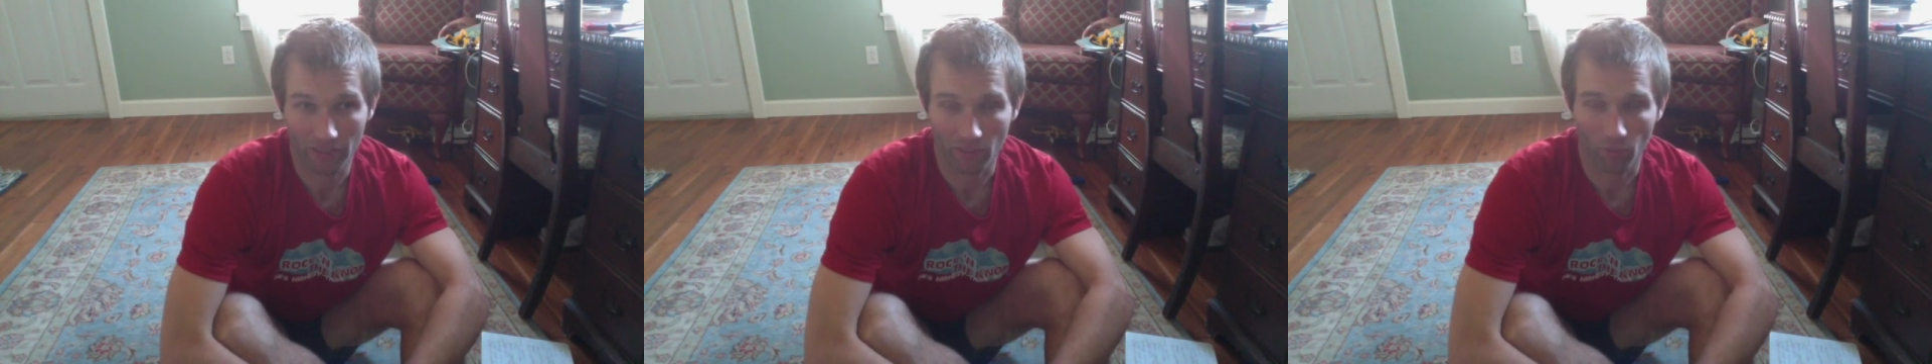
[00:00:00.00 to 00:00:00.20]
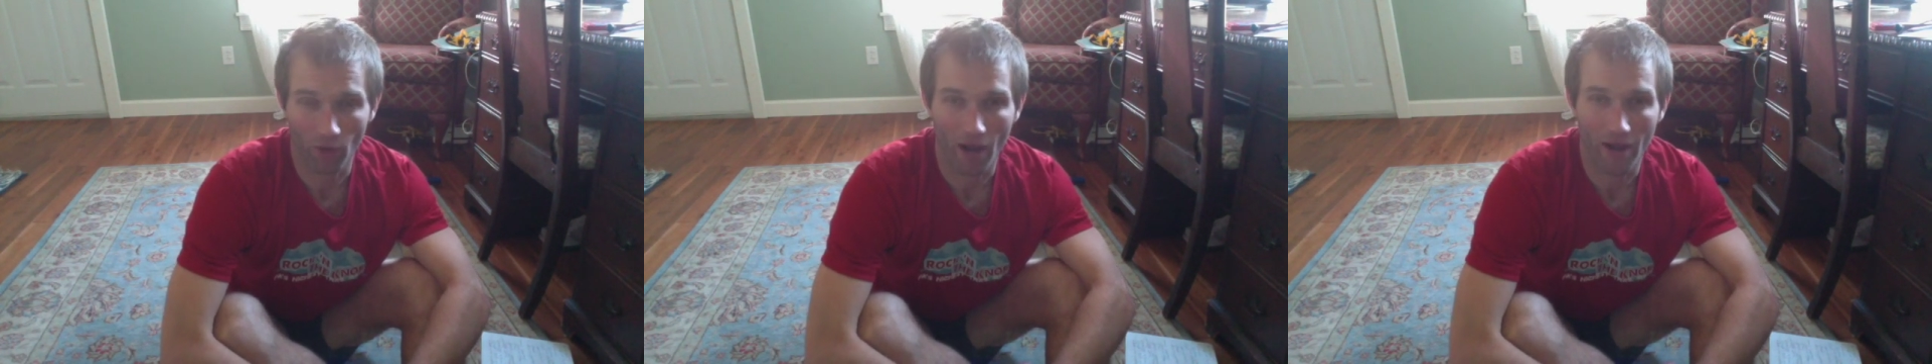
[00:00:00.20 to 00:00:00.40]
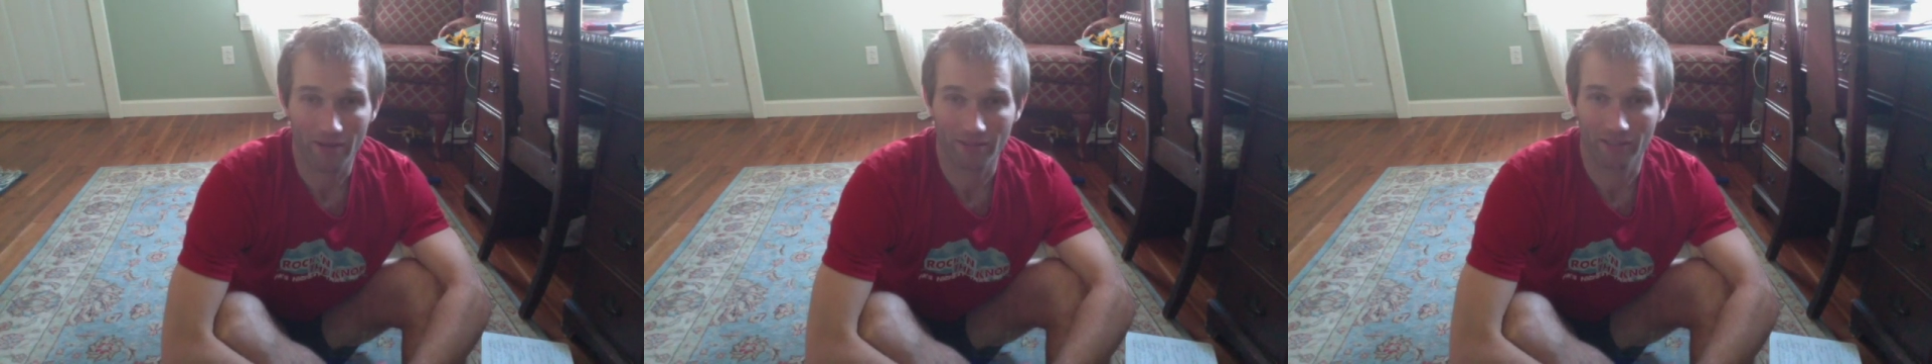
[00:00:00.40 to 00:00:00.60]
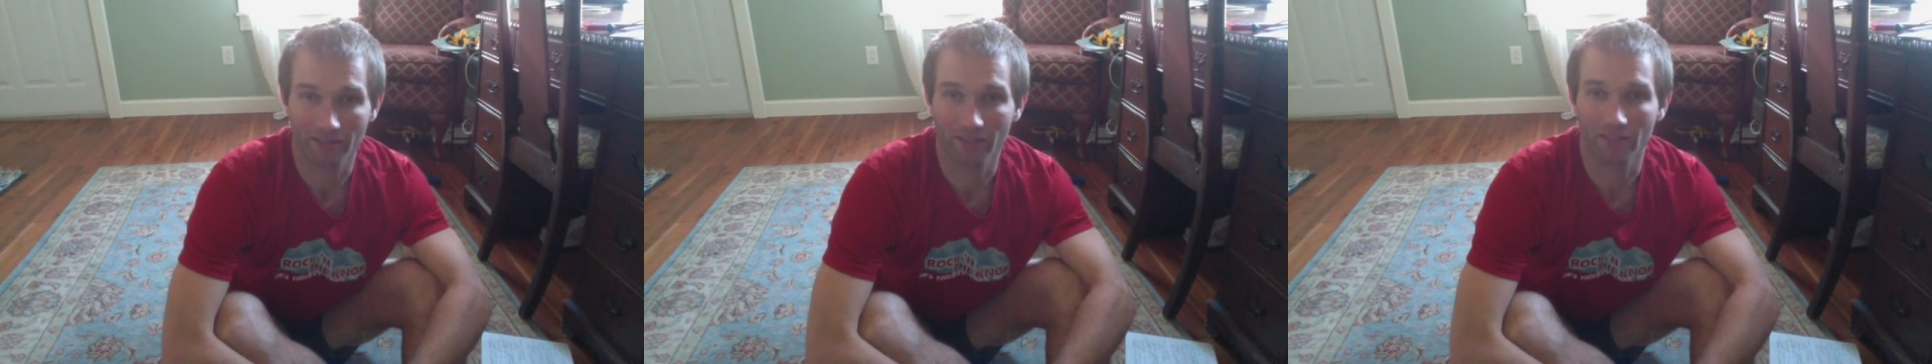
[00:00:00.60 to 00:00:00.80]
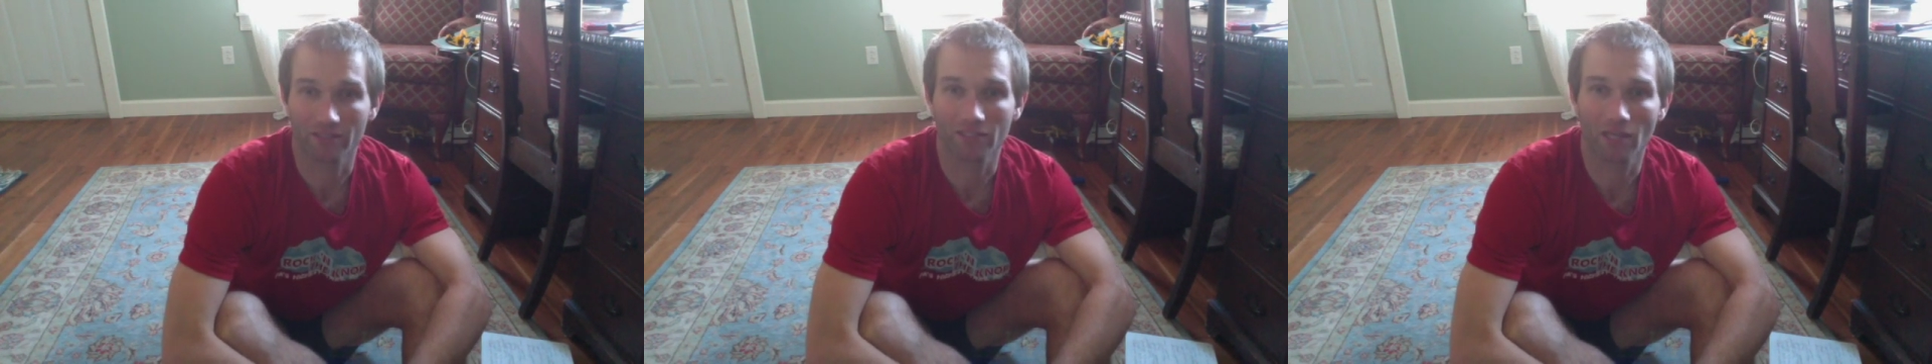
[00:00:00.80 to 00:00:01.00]

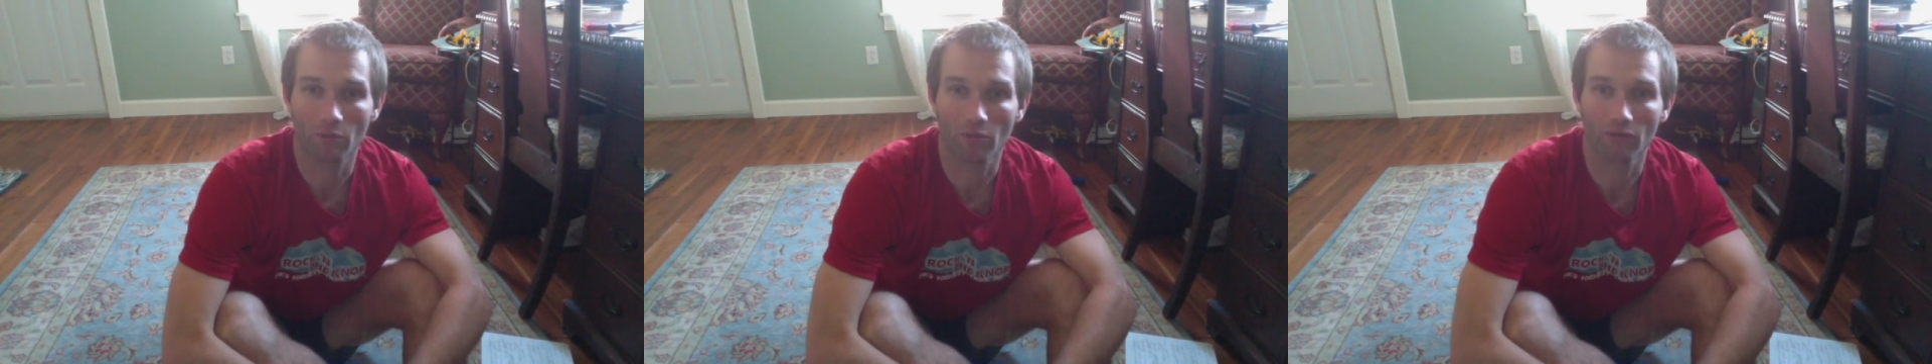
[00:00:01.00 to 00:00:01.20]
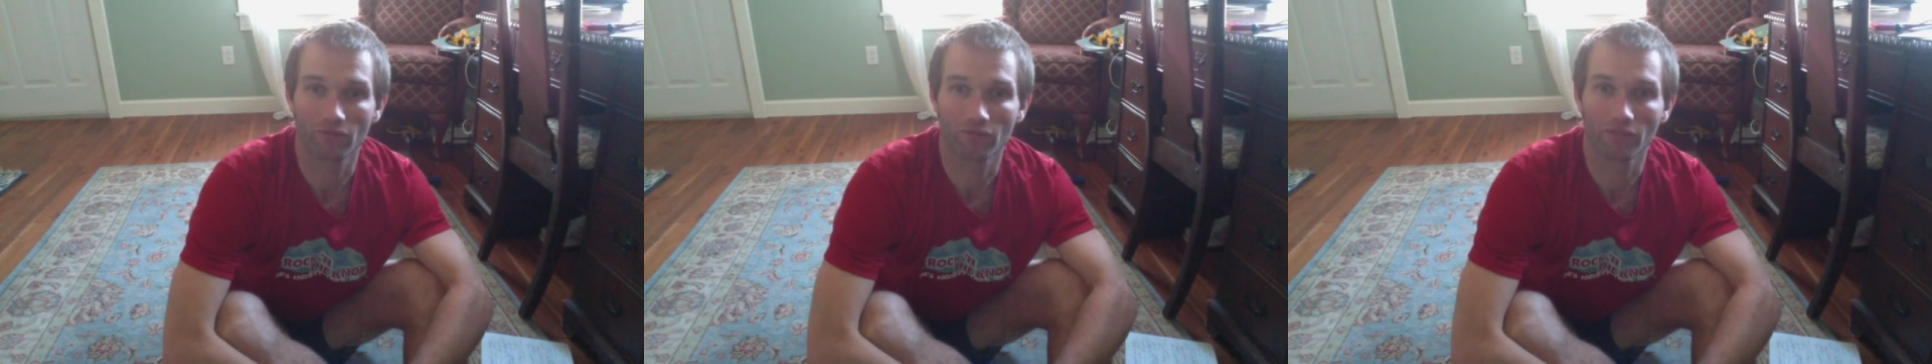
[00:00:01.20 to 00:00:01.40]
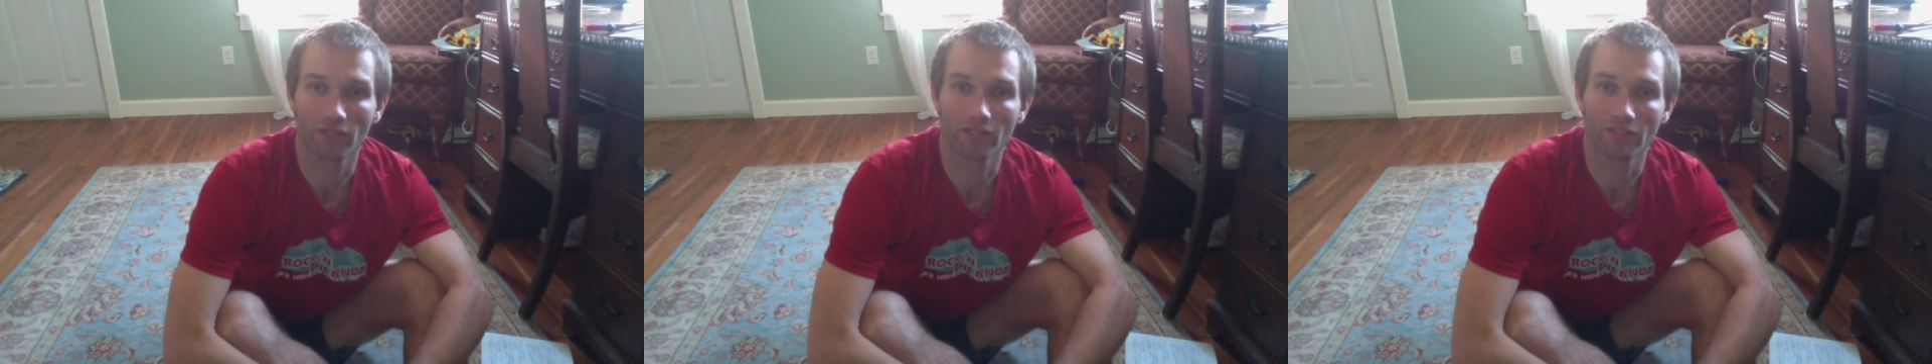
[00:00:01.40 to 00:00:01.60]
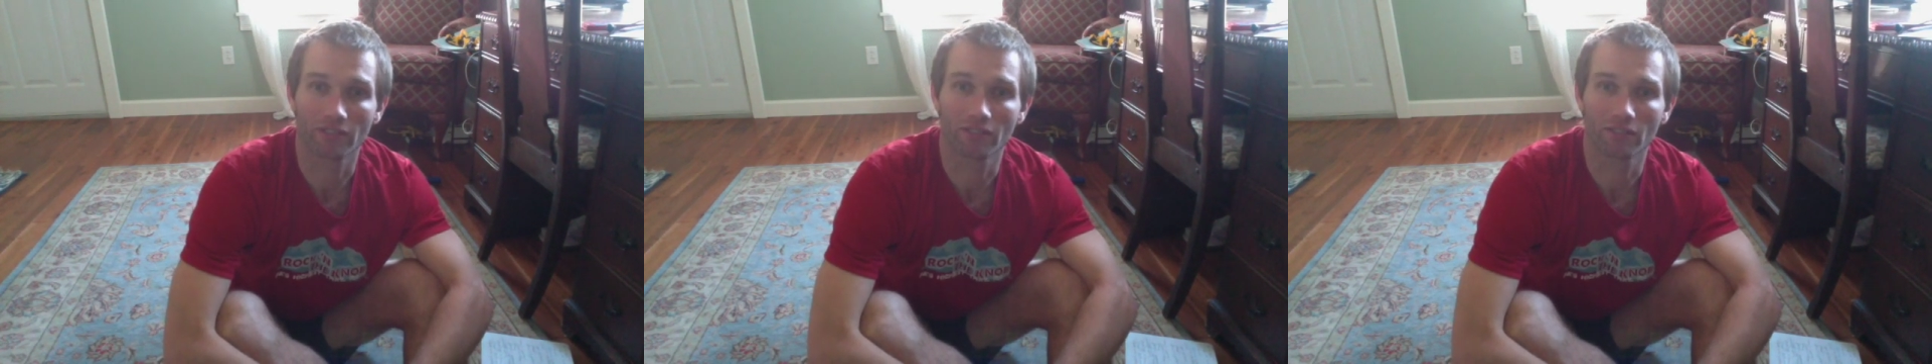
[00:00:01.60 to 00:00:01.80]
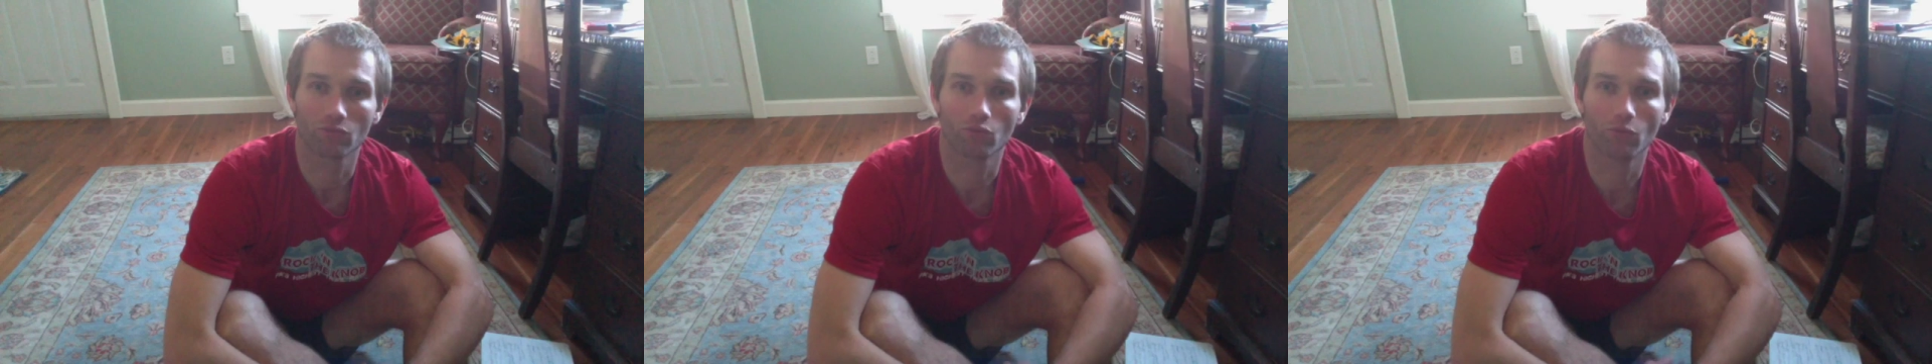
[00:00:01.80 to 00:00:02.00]
surprising that some of this